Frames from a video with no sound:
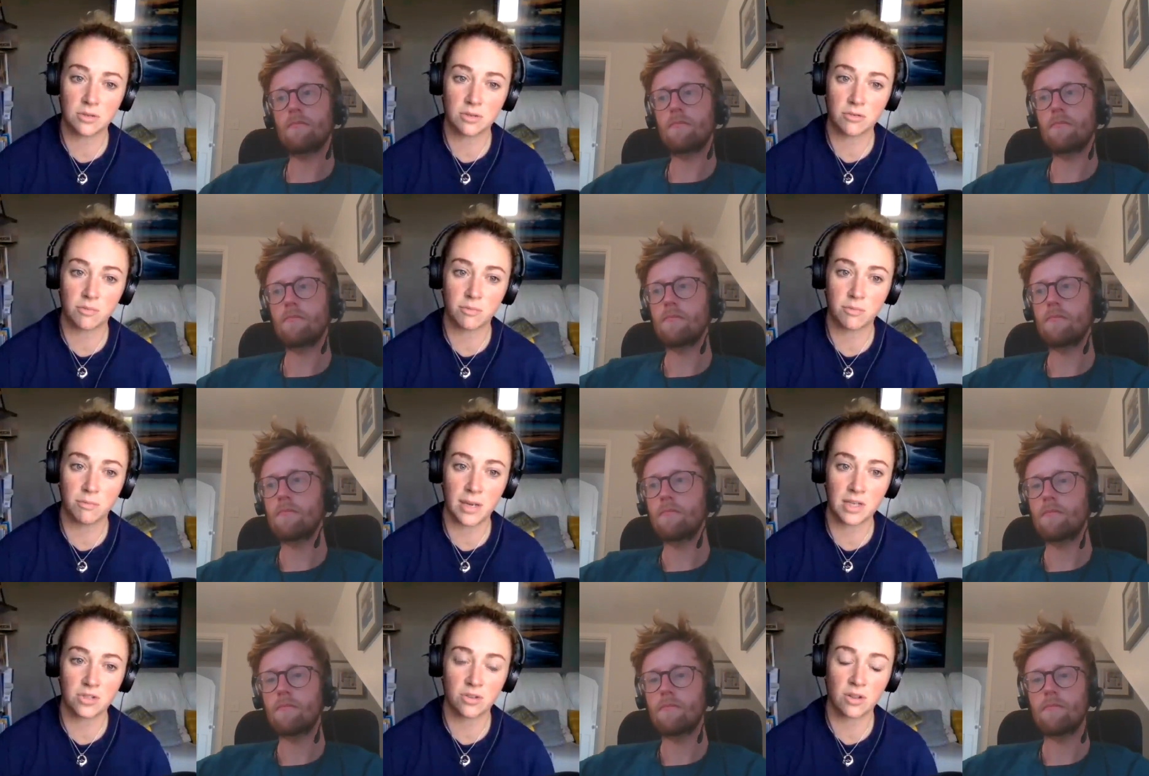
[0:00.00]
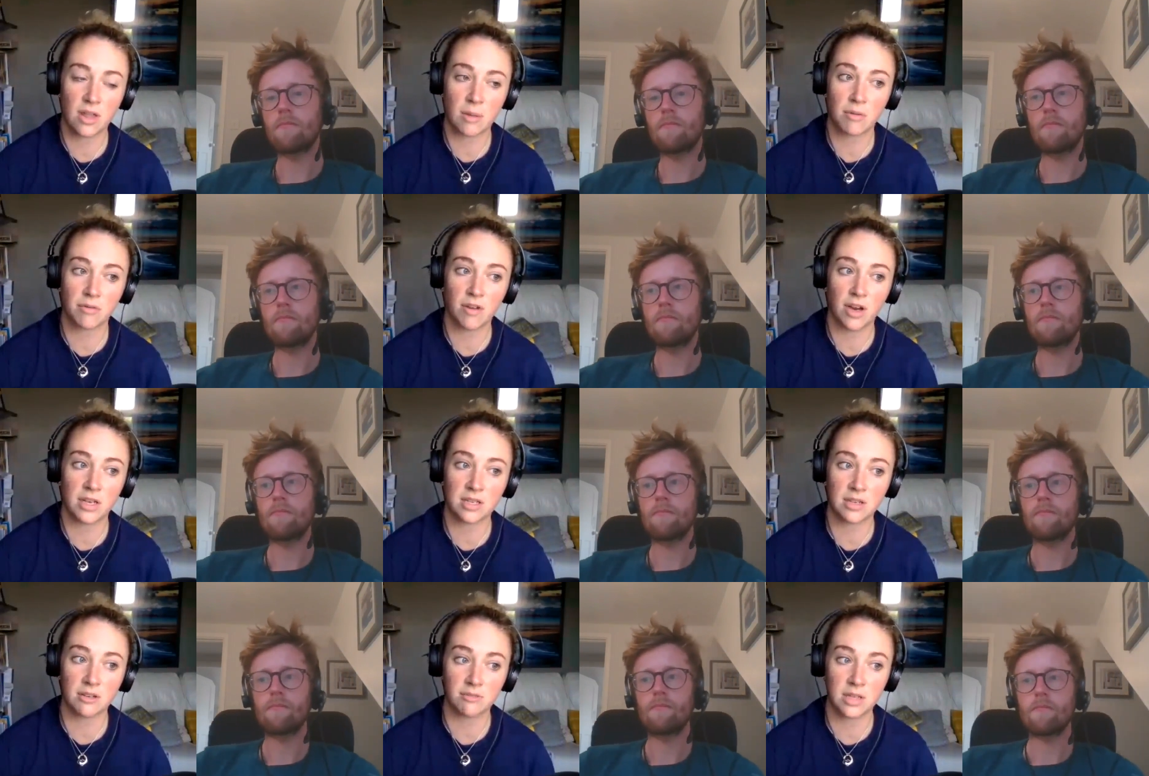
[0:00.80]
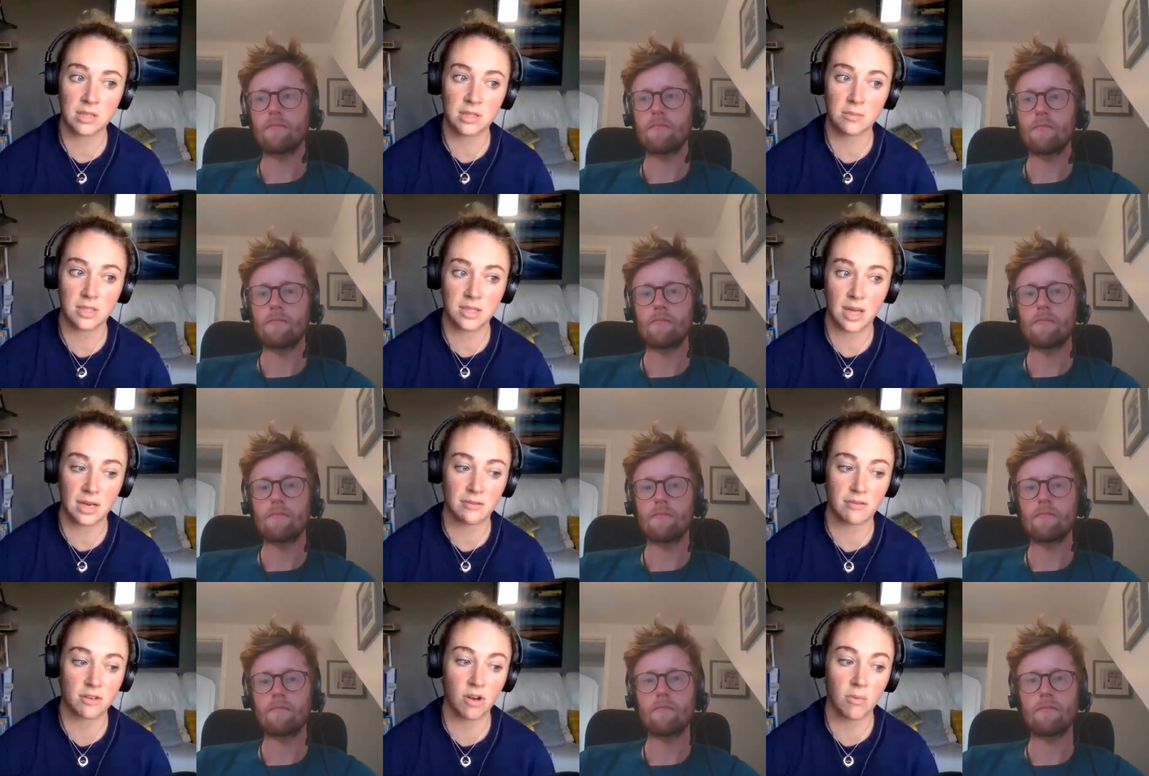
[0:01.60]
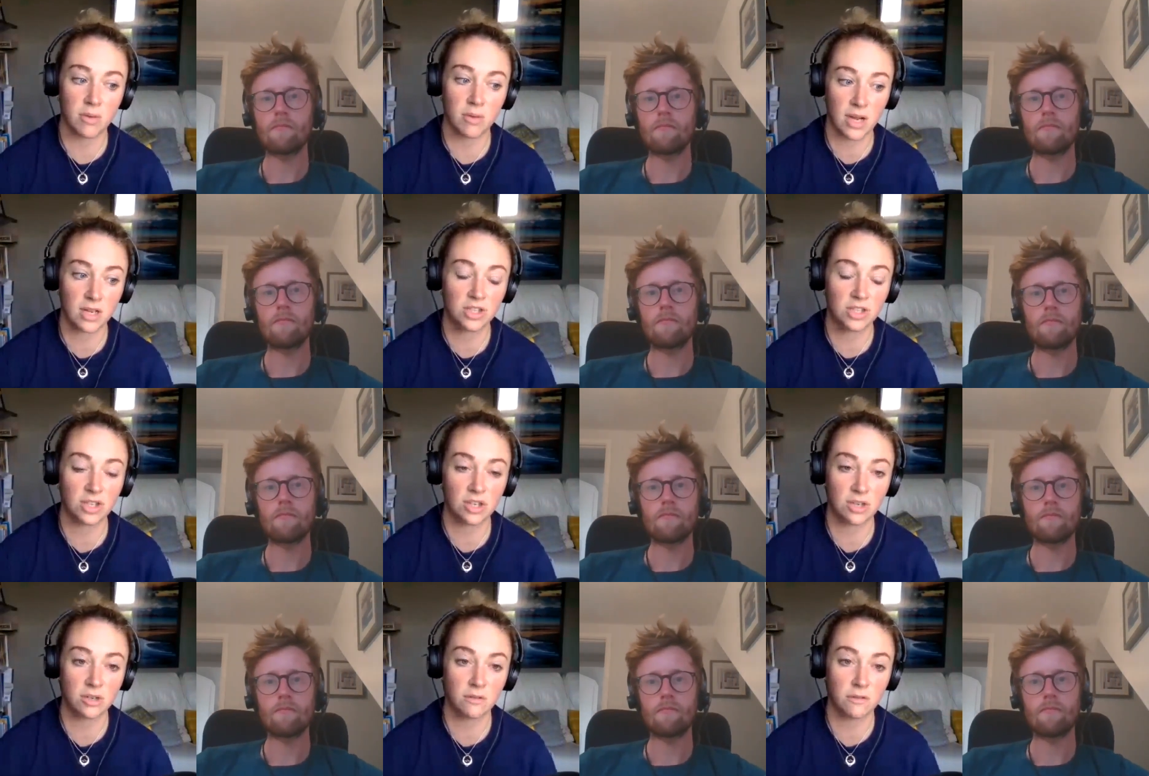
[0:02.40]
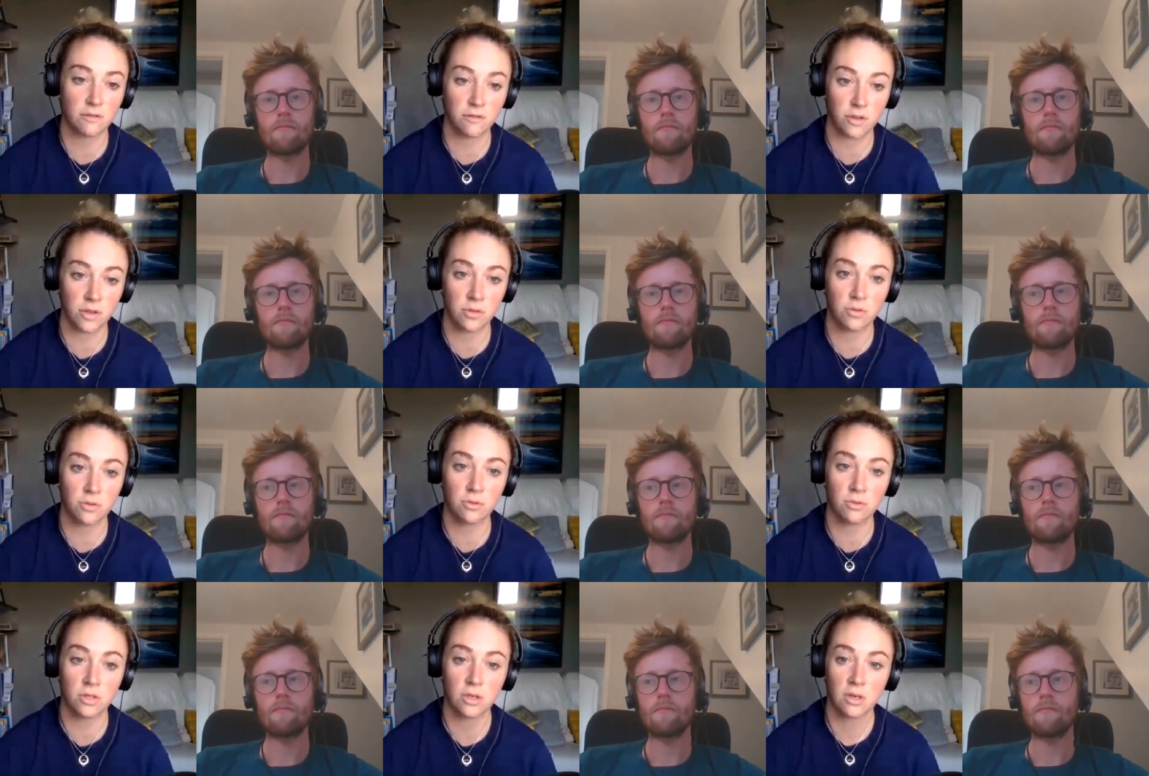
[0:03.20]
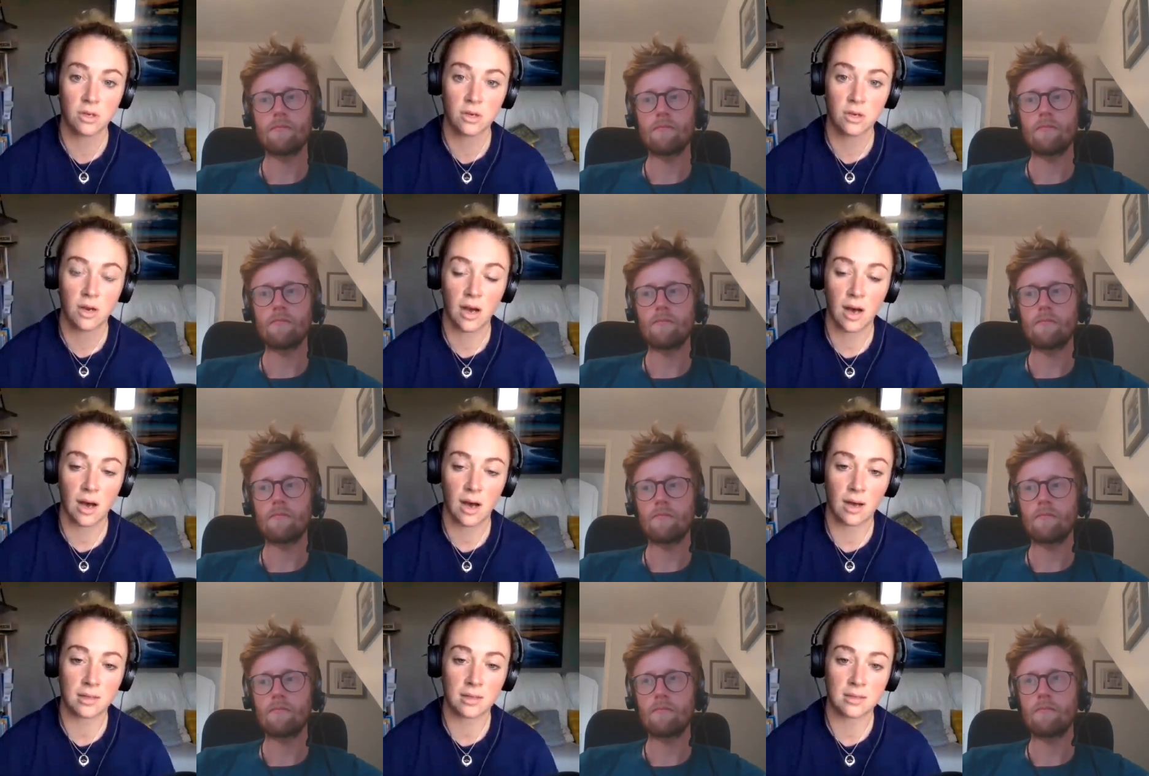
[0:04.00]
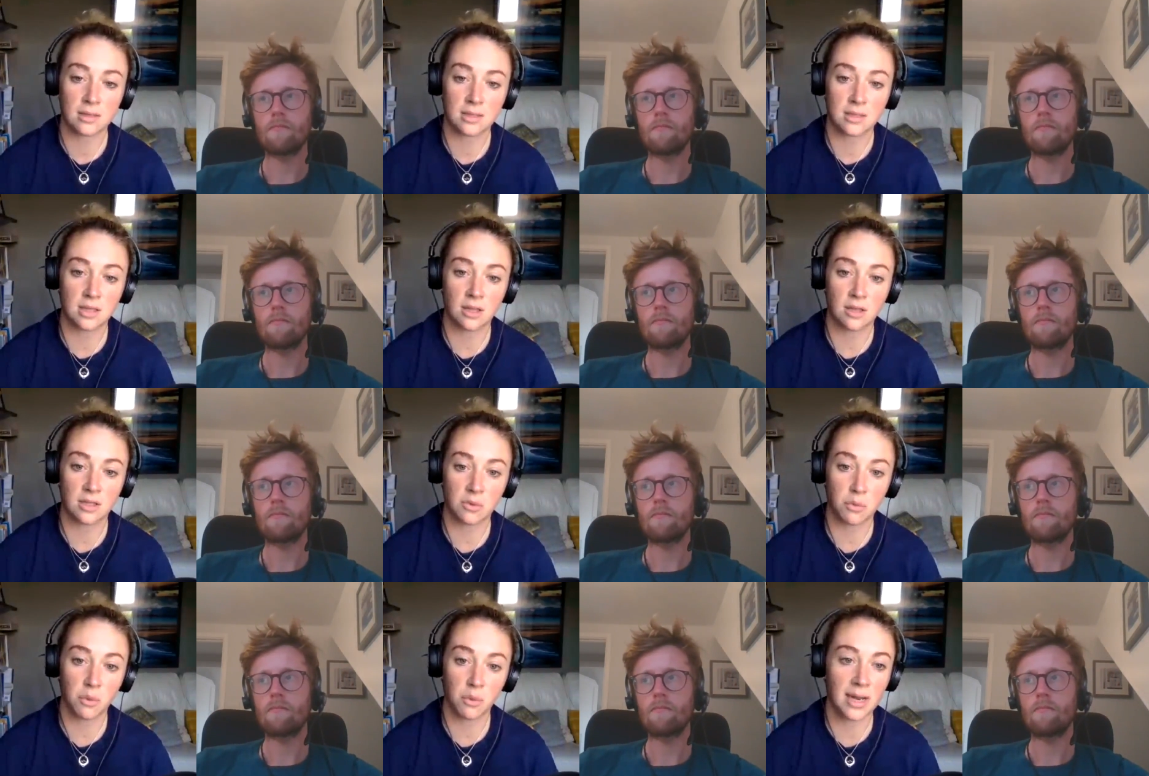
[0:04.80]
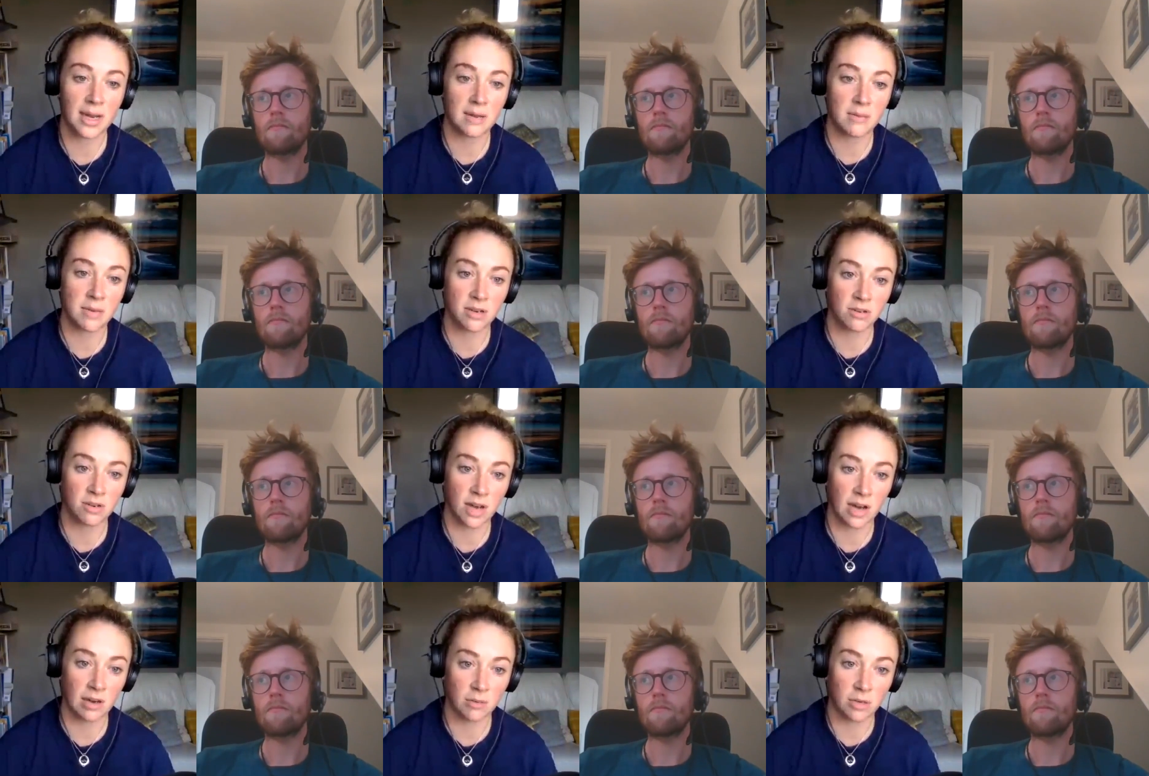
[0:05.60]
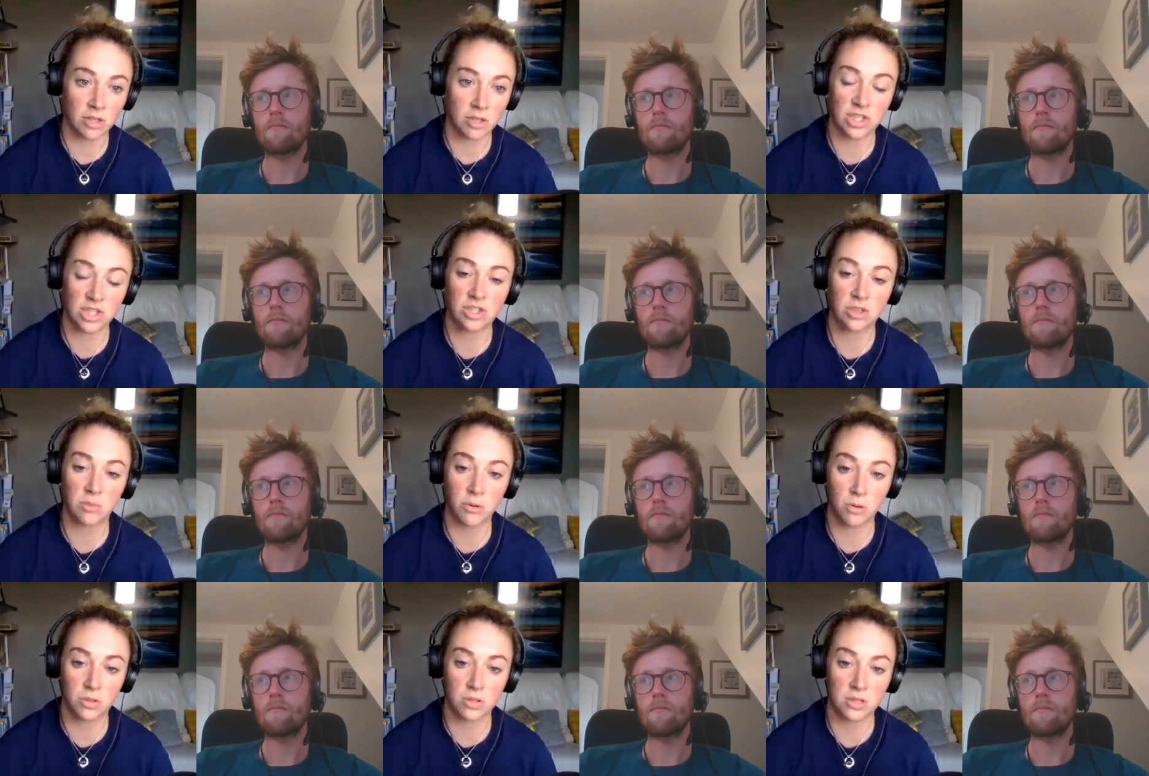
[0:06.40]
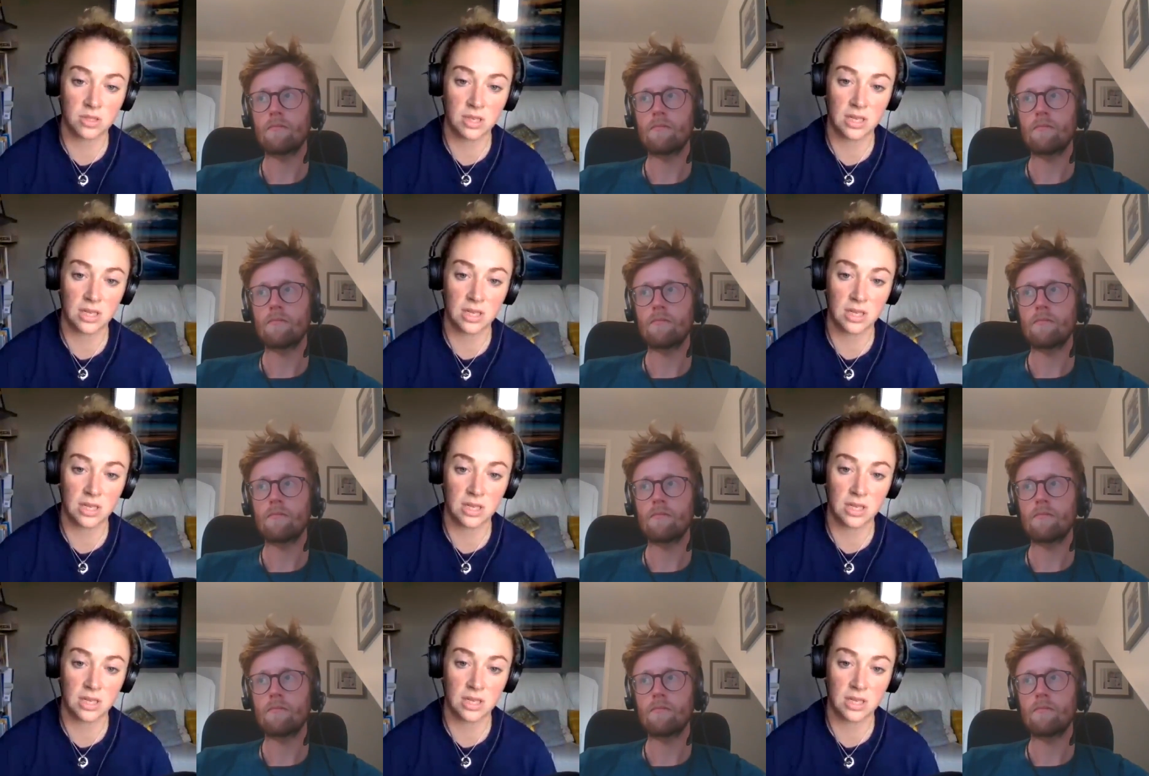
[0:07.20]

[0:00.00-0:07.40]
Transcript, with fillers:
Speaker 1: sort of make sure that they're providing a reasonable standard of accommodation, food, and that there's a weight limit on how much each of the porters